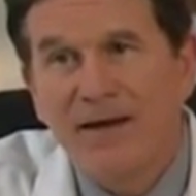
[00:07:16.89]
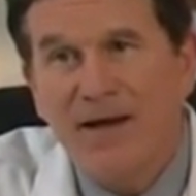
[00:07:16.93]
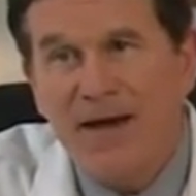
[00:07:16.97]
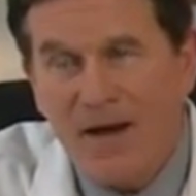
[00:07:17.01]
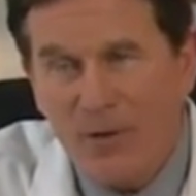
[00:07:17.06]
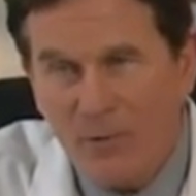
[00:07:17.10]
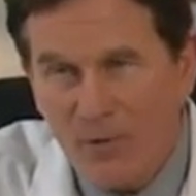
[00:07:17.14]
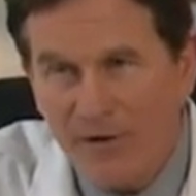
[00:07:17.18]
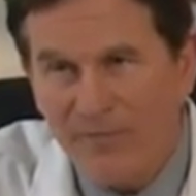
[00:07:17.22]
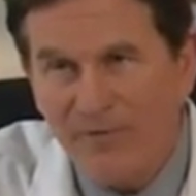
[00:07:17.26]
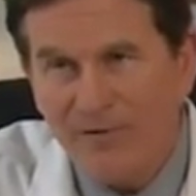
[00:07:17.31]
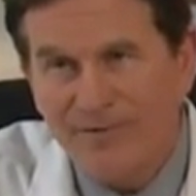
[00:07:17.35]

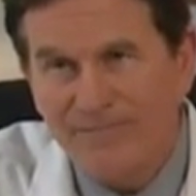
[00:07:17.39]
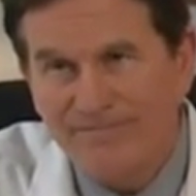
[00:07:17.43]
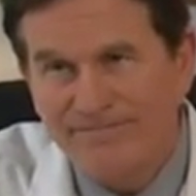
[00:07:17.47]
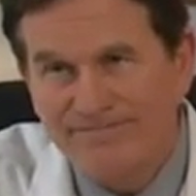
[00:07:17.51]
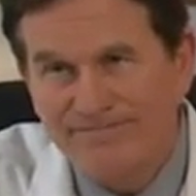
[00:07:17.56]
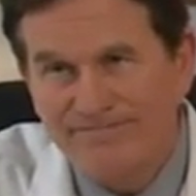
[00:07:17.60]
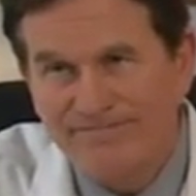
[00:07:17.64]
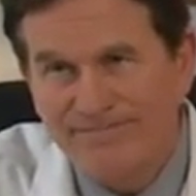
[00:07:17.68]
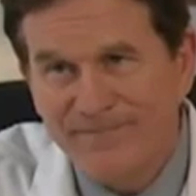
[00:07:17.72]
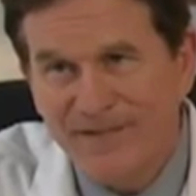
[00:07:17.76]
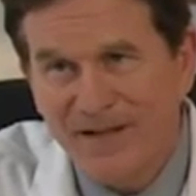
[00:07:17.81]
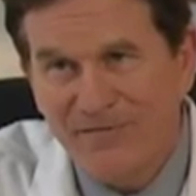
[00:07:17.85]
However,
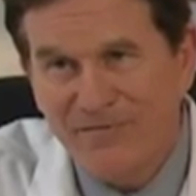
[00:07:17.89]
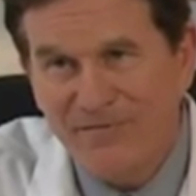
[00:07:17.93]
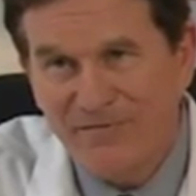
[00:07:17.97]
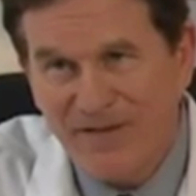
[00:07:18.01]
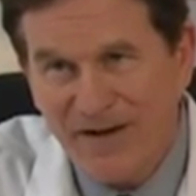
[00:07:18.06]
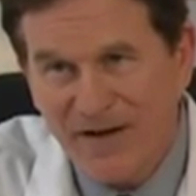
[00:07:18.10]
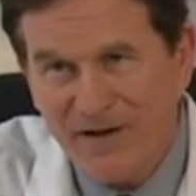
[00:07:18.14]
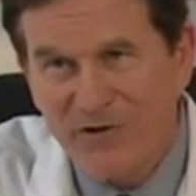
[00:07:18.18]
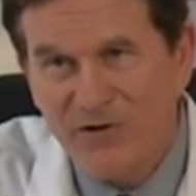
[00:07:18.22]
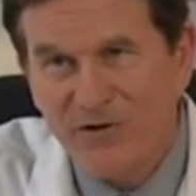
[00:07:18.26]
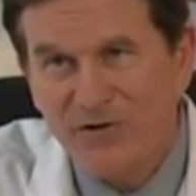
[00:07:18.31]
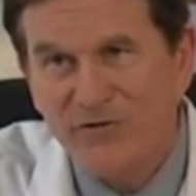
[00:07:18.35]

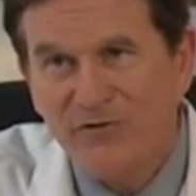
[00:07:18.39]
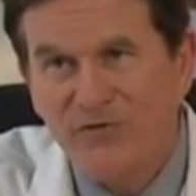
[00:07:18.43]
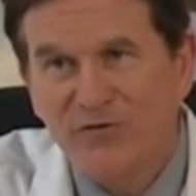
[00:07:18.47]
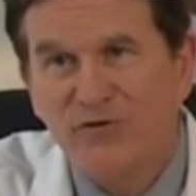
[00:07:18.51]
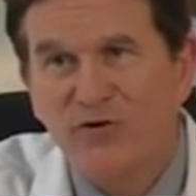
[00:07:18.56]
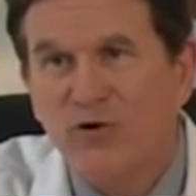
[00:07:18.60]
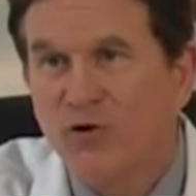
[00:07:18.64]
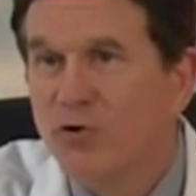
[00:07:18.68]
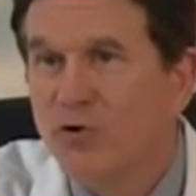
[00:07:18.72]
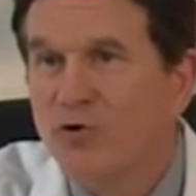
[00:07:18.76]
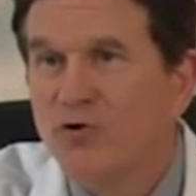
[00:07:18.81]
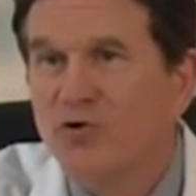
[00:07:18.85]

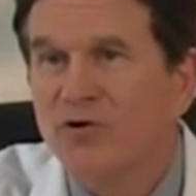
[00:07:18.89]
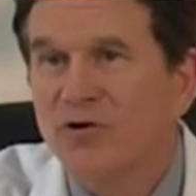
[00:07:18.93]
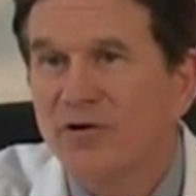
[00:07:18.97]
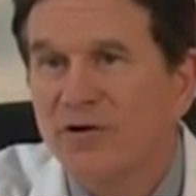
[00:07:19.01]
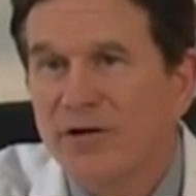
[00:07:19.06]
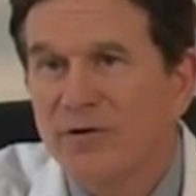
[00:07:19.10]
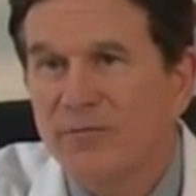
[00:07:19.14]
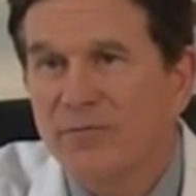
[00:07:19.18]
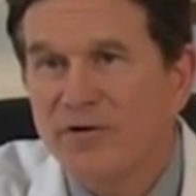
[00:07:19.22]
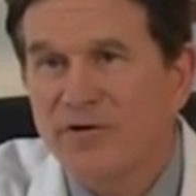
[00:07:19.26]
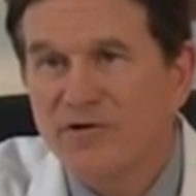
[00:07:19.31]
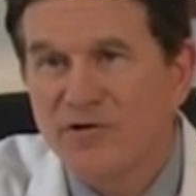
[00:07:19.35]
infections
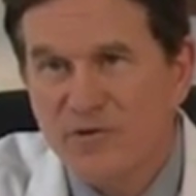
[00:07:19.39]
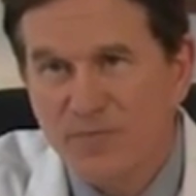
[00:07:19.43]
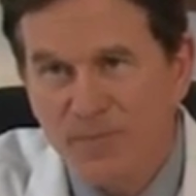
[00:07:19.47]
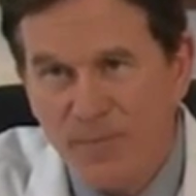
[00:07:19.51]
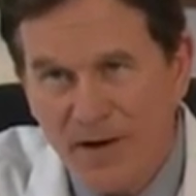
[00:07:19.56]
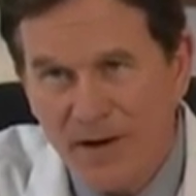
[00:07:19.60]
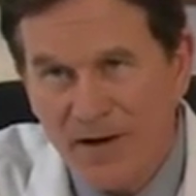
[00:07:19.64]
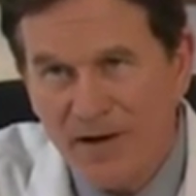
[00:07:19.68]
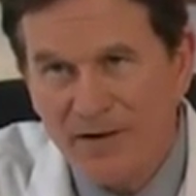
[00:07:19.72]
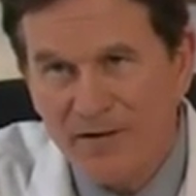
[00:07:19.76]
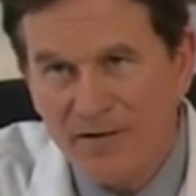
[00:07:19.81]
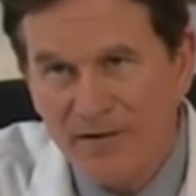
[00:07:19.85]
usually
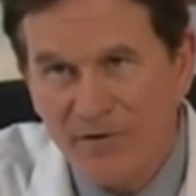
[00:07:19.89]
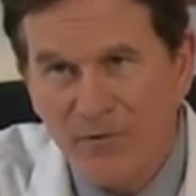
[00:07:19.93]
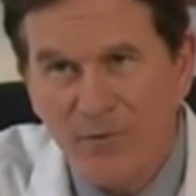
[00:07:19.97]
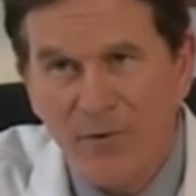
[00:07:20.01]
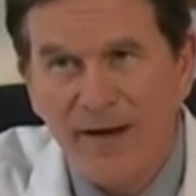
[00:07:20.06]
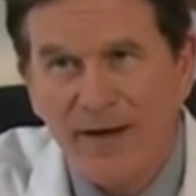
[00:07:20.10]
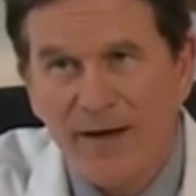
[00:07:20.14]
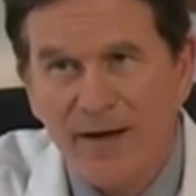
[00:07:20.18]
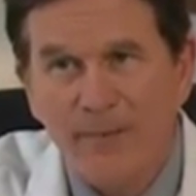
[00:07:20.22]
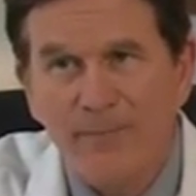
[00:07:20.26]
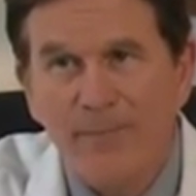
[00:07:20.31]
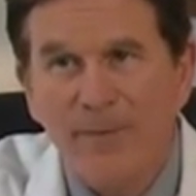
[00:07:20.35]
respond to
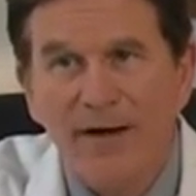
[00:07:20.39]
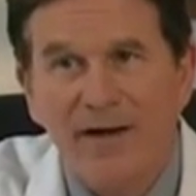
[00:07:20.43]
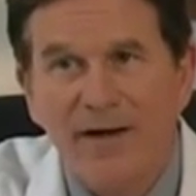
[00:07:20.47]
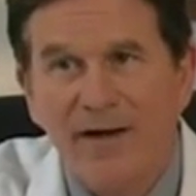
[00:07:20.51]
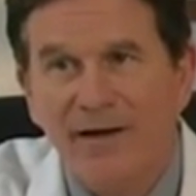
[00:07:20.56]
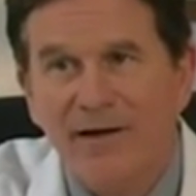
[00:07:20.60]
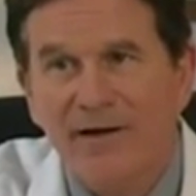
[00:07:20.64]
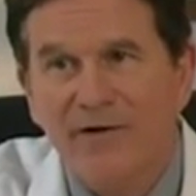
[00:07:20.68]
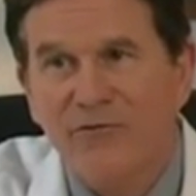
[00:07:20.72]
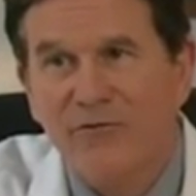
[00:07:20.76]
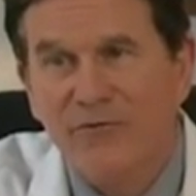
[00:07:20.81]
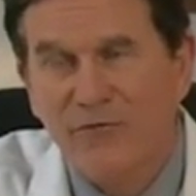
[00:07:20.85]

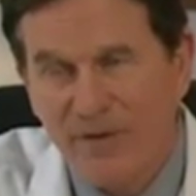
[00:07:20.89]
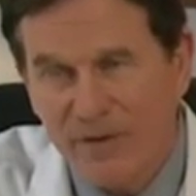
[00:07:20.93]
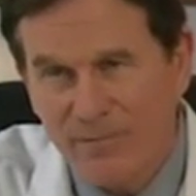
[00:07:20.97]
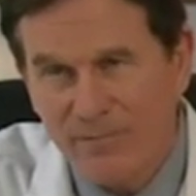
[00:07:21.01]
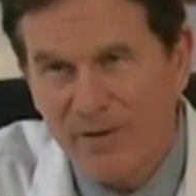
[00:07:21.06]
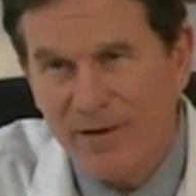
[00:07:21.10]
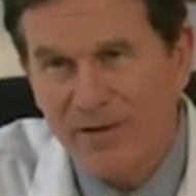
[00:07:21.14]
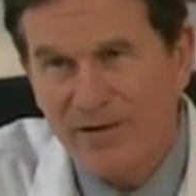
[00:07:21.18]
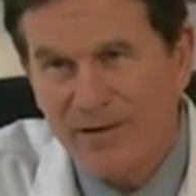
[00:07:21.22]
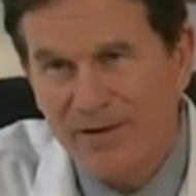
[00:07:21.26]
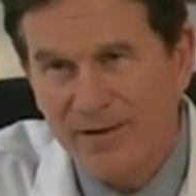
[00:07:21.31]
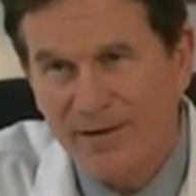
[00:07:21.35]
antibiotic
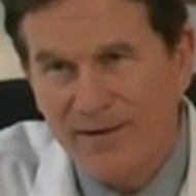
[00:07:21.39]
treatment,